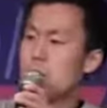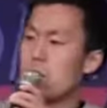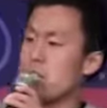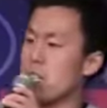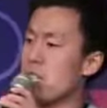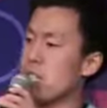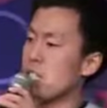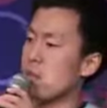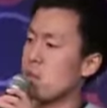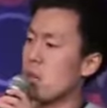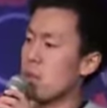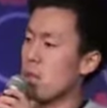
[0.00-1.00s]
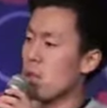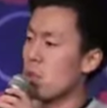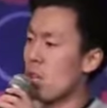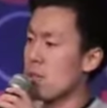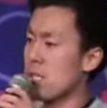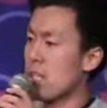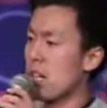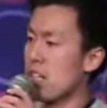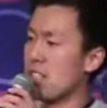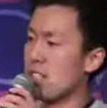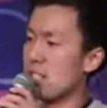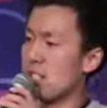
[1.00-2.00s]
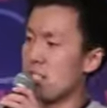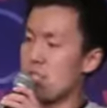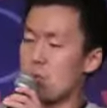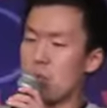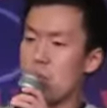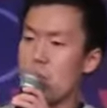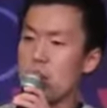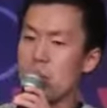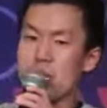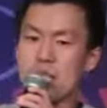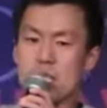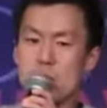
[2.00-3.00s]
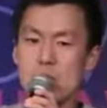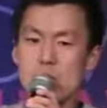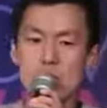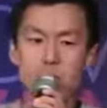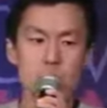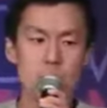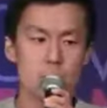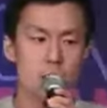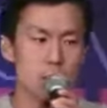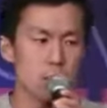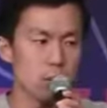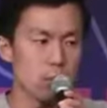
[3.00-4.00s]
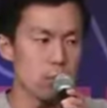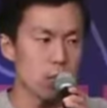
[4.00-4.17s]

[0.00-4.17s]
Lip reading: First thing on the sperm donor website is a list of requirements to be a sperm donor.